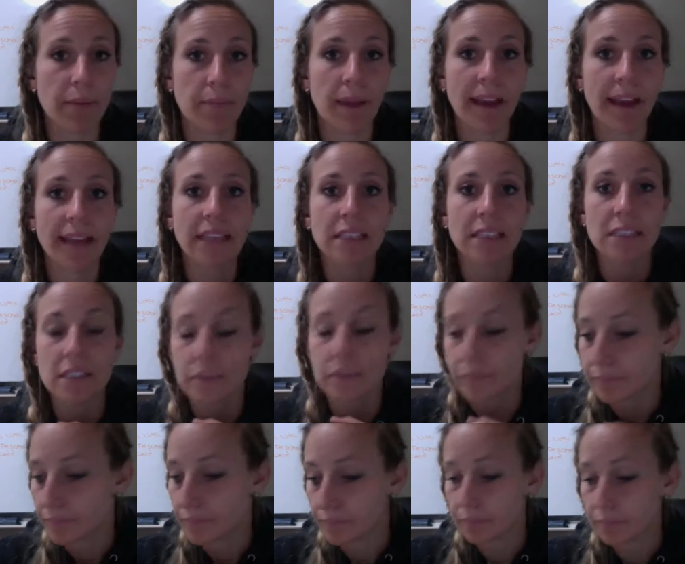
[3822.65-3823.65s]
Mine is
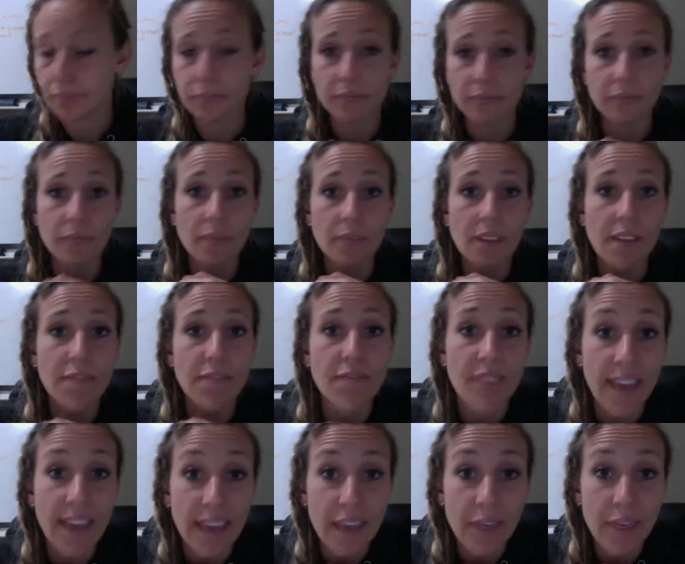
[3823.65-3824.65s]

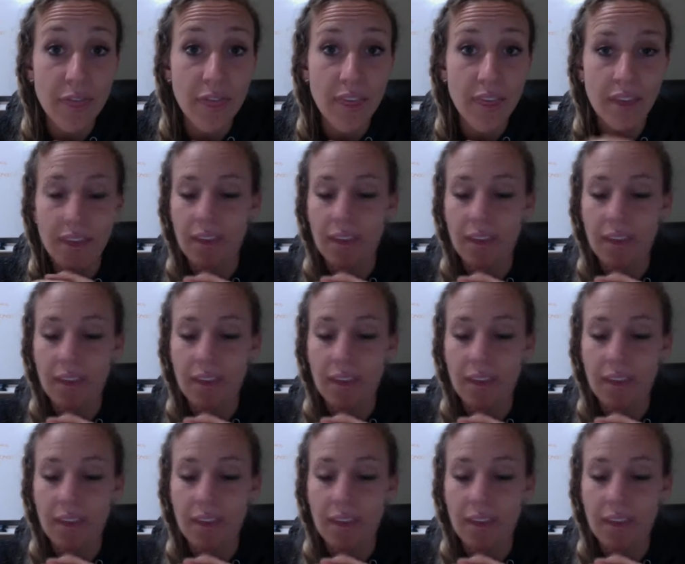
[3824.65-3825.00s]
faith,